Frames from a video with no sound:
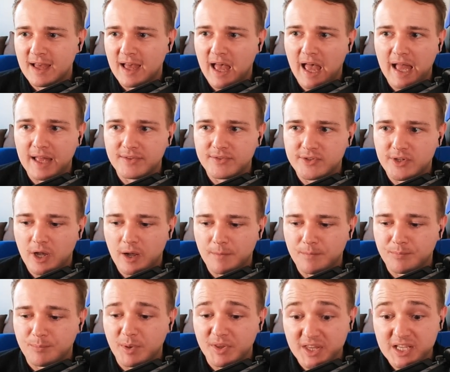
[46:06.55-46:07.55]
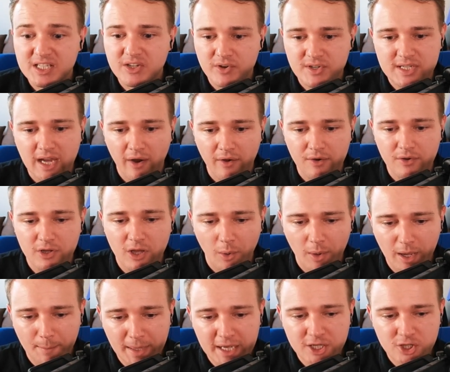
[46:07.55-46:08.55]
And but this series carried on going.
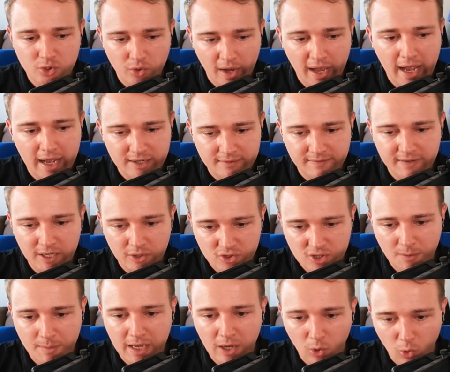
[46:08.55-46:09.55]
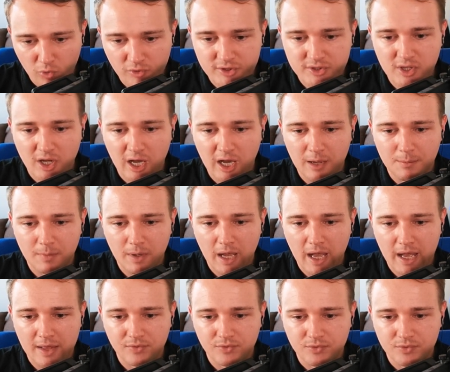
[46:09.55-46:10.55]
I made sure I had videos coming out all the time,
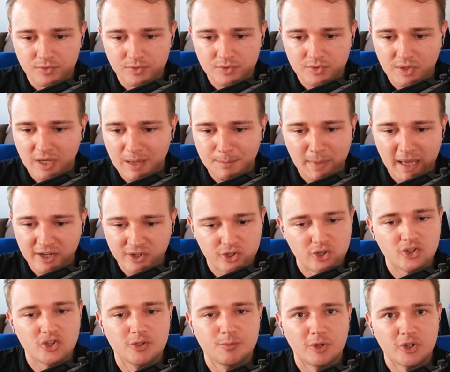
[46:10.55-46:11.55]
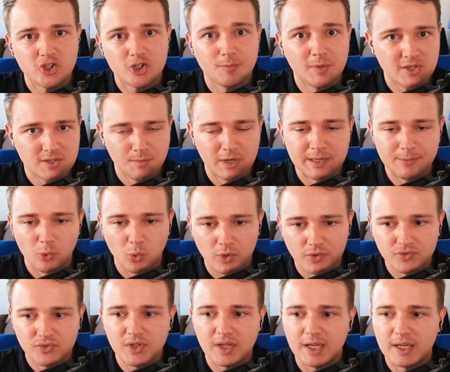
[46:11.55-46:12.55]
and it meant just as much to me as the Moneyball one
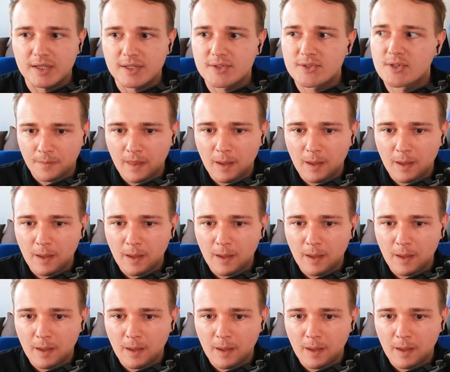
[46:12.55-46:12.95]
did.